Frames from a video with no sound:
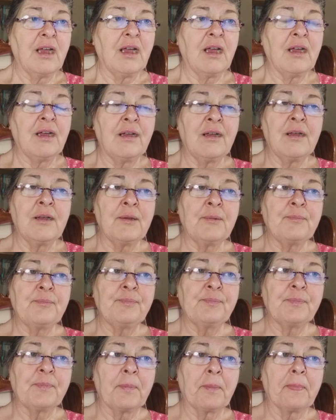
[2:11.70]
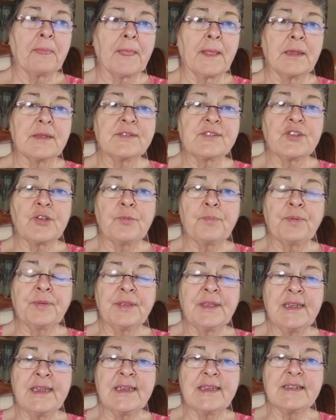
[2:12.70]
So
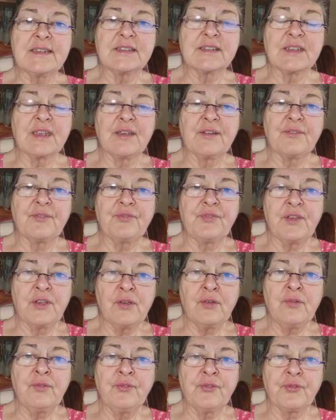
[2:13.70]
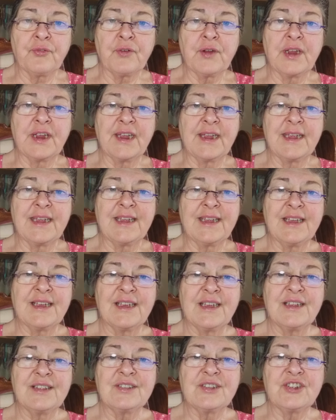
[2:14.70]
please feel free
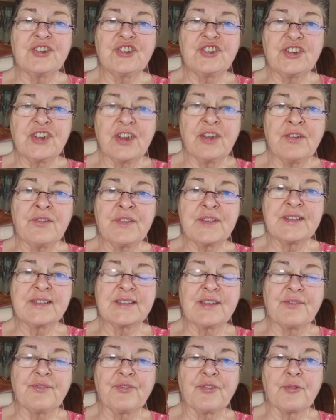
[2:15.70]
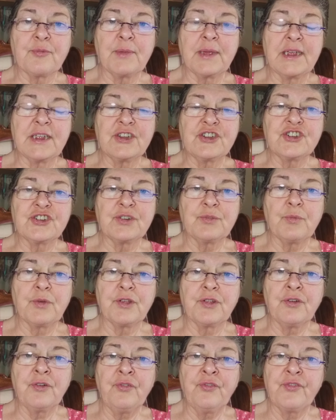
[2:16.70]
to share this information with
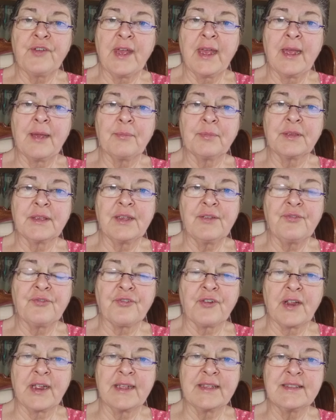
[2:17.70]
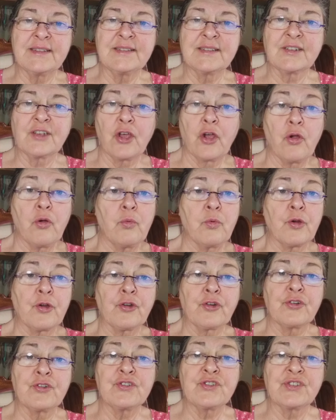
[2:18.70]
your family, friends,
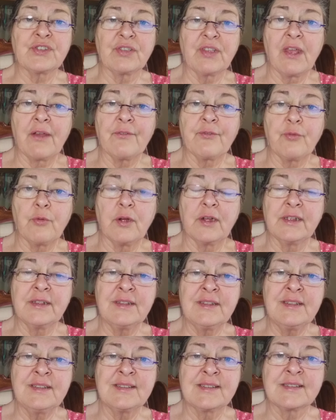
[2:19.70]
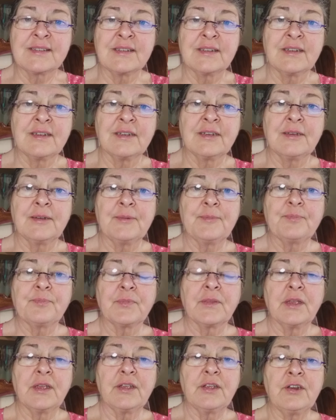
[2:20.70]
co-workers, loved ones.
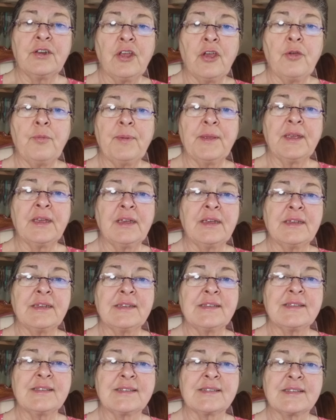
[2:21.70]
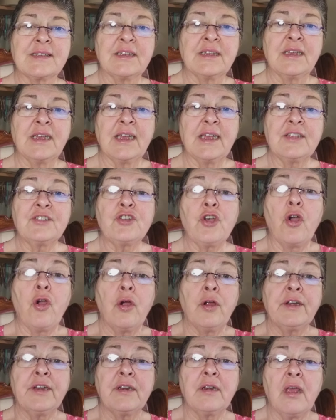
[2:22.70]
You know, because it's
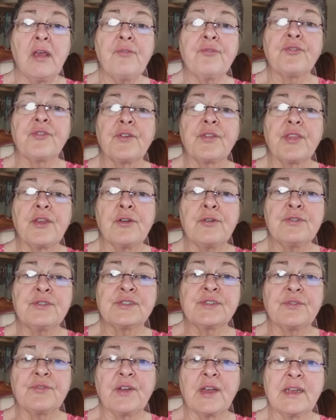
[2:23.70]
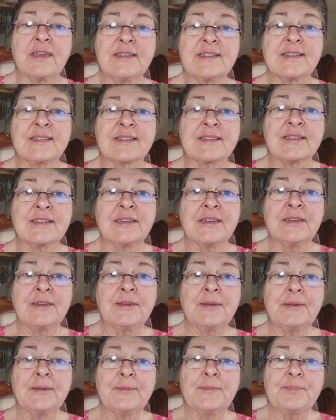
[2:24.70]
hard enough for those of us
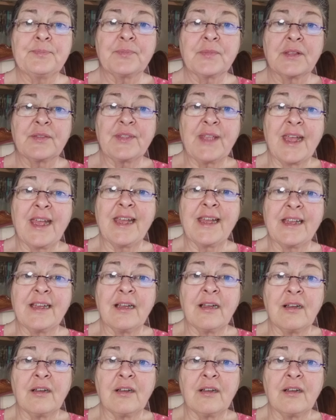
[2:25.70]
that,